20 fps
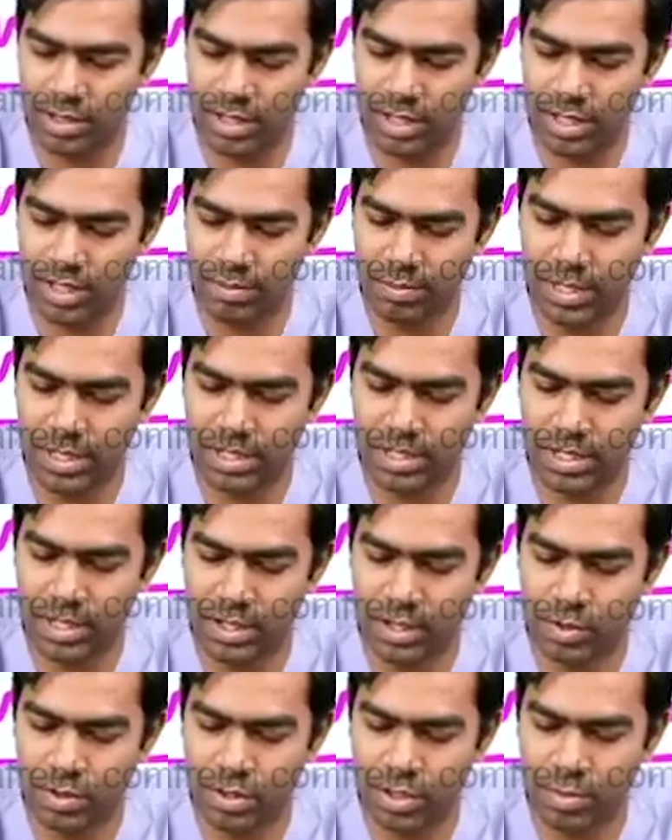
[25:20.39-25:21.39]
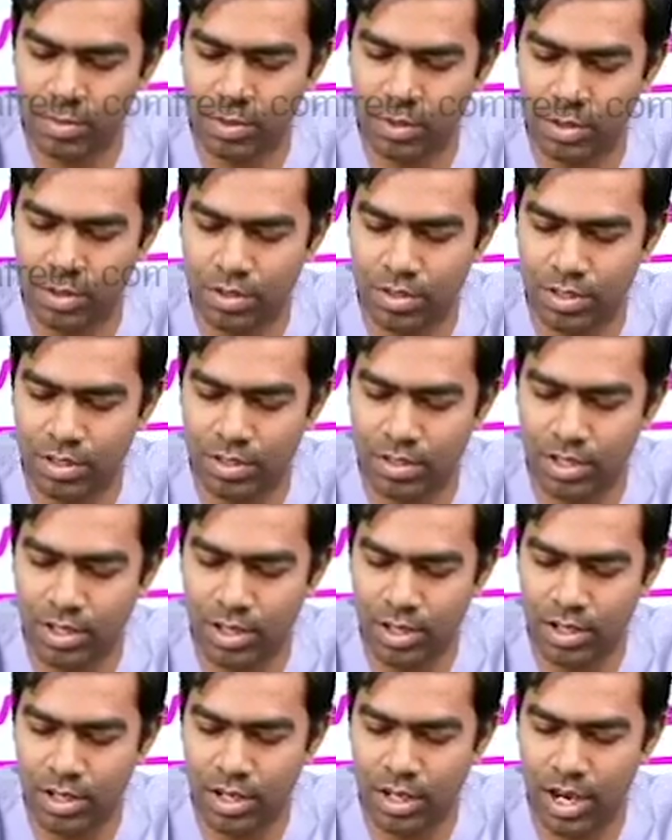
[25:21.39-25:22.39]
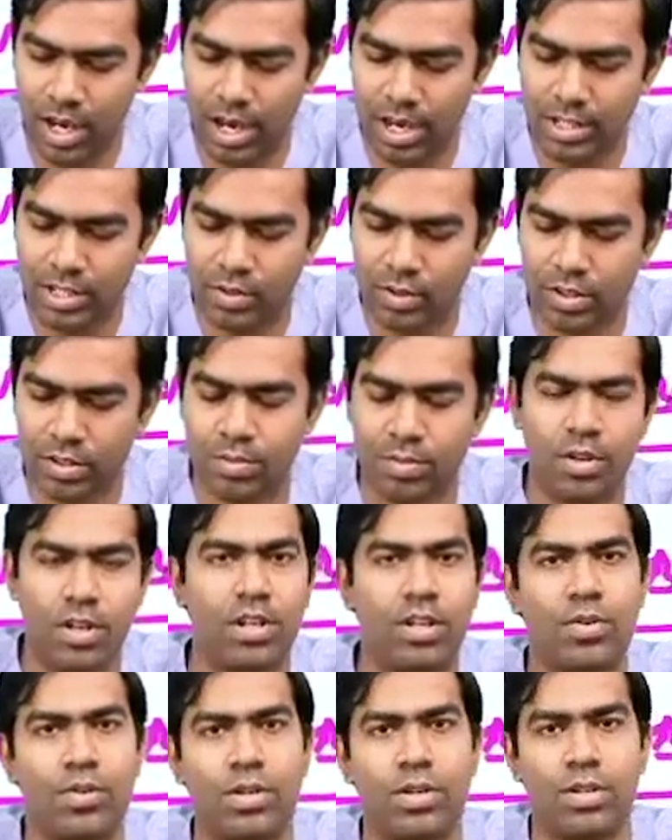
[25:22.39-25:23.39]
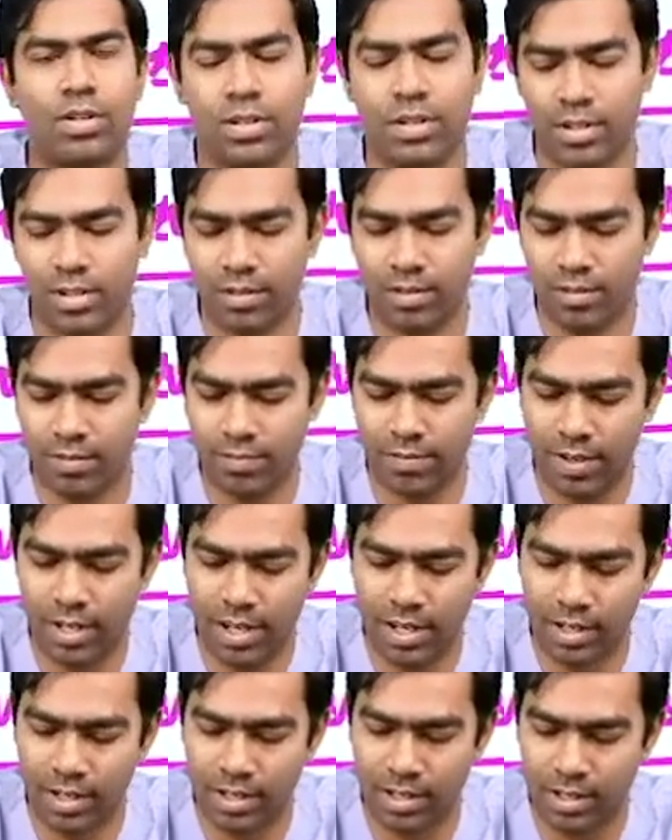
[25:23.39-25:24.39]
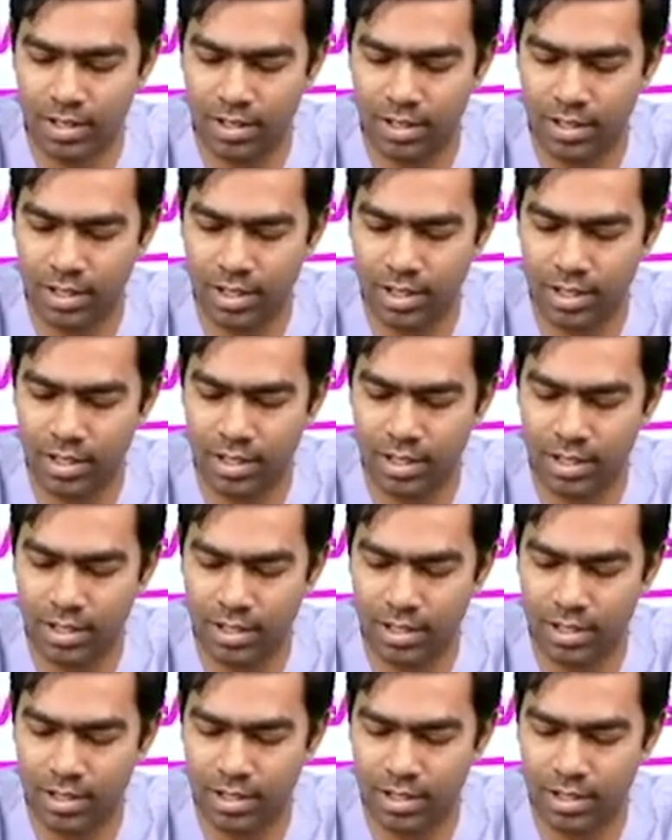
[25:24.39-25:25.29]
The PCT usually produces isoosmolar urine, where the